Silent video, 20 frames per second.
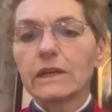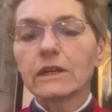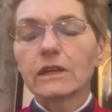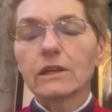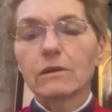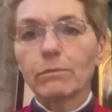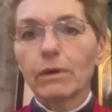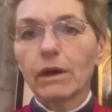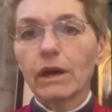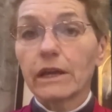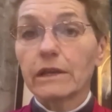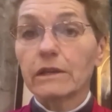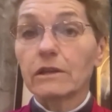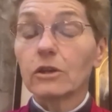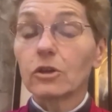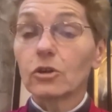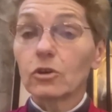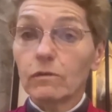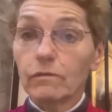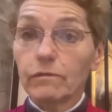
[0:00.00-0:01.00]

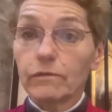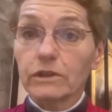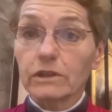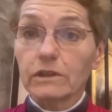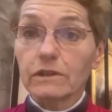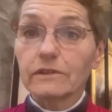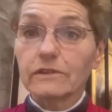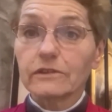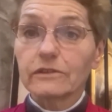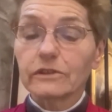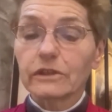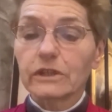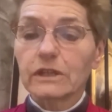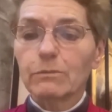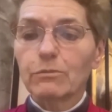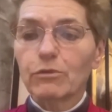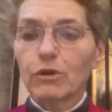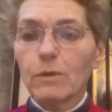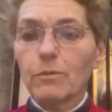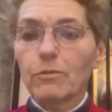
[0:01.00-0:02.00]
combine confidence and
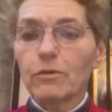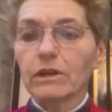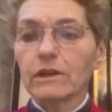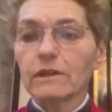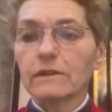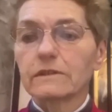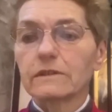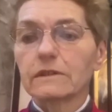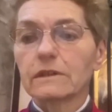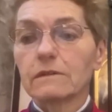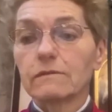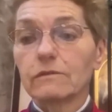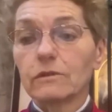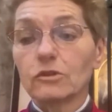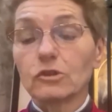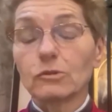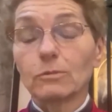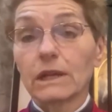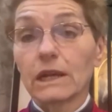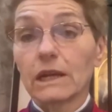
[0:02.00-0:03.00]
appropriate
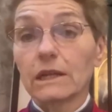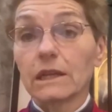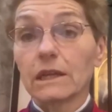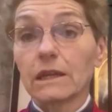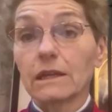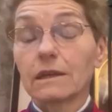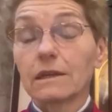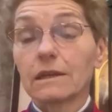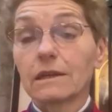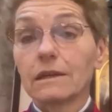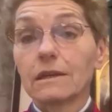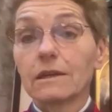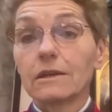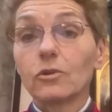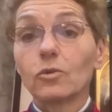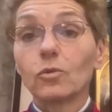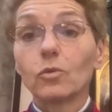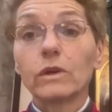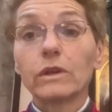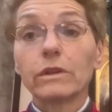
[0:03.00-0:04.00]
future planning
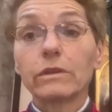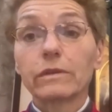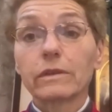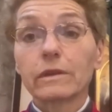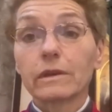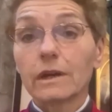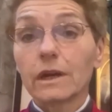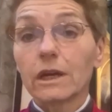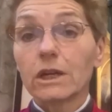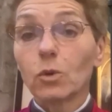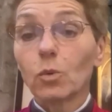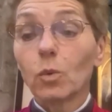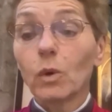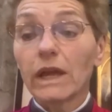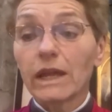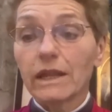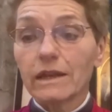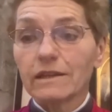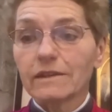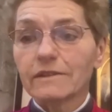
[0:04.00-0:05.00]
with an
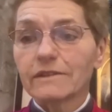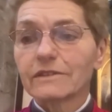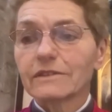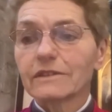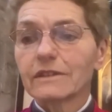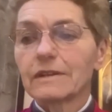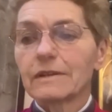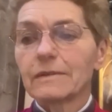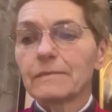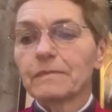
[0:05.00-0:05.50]
awareness